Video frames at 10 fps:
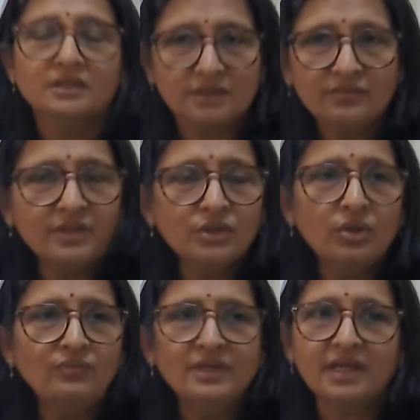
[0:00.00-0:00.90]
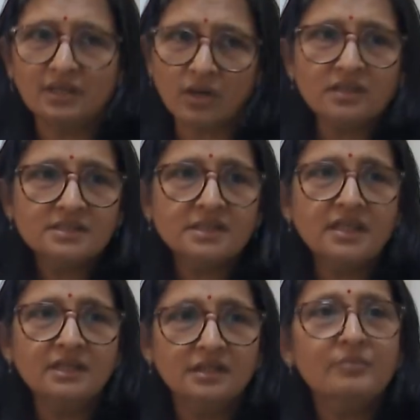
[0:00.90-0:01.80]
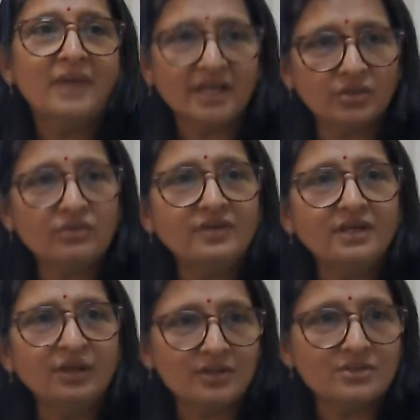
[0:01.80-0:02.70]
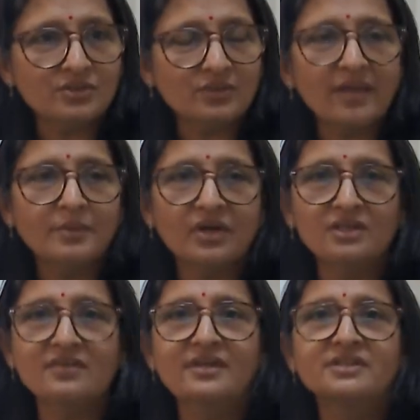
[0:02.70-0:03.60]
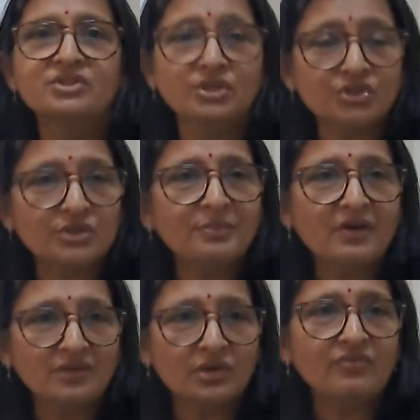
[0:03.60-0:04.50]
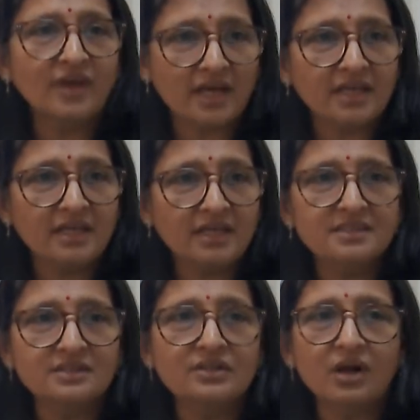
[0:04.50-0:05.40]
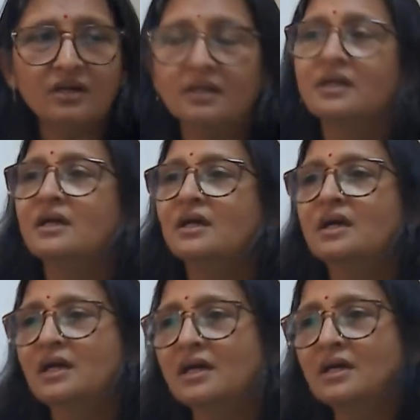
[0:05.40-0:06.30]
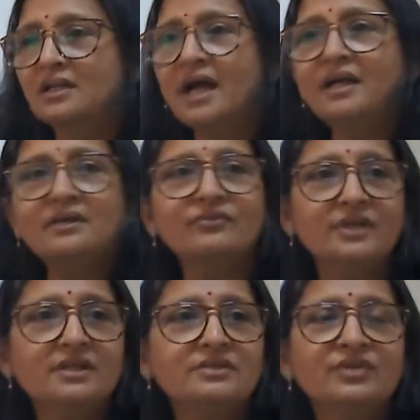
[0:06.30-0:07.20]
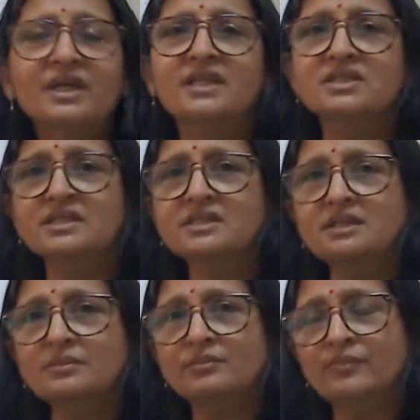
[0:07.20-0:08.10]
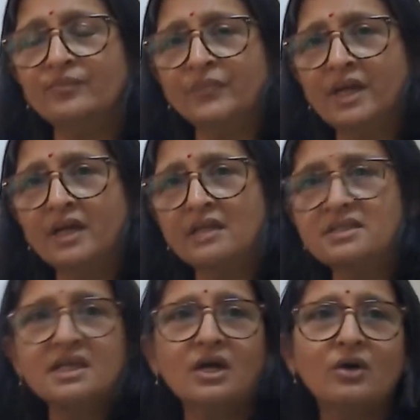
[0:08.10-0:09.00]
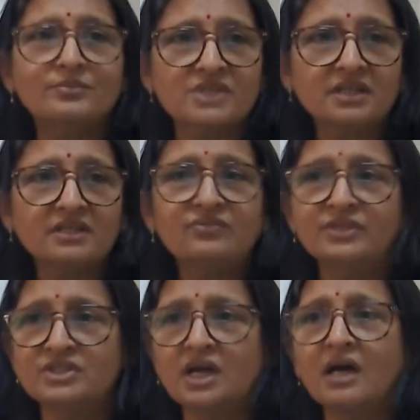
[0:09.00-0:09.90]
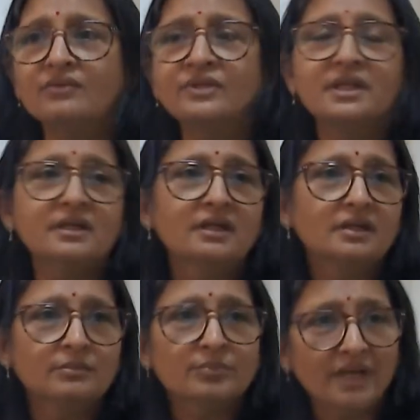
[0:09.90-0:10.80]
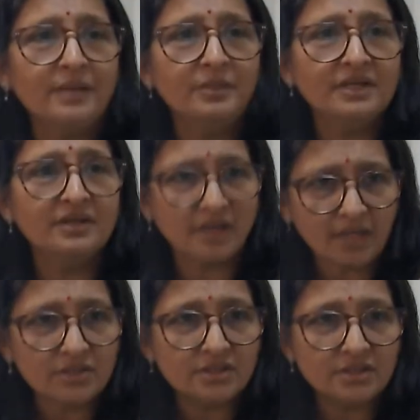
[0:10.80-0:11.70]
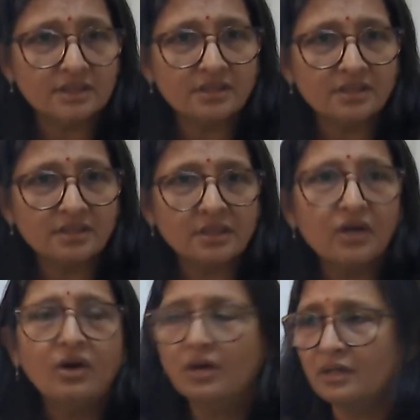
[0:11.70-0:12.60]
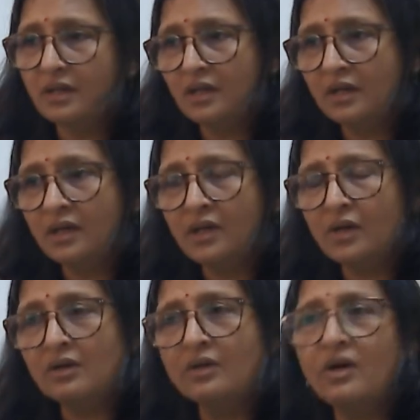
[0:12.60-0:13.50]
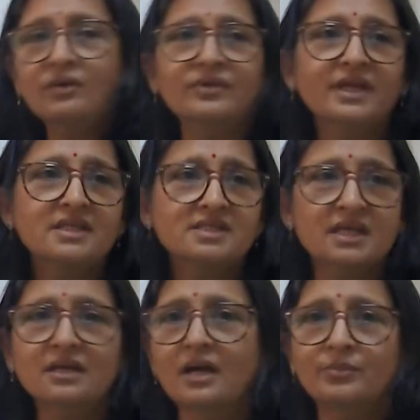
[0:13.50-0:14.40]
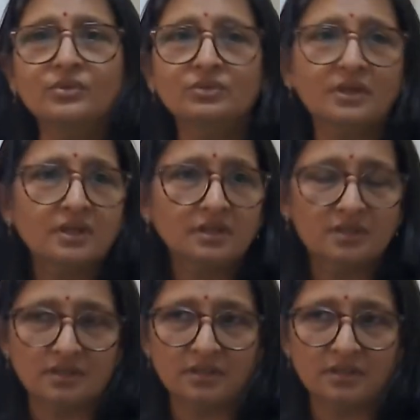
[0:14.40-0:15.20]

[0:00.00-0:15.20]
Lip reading: even though we cannot see the micro world also, why? Because our resolution power of eye is not that we can just see objects which are within millimeter range, or we can say up to the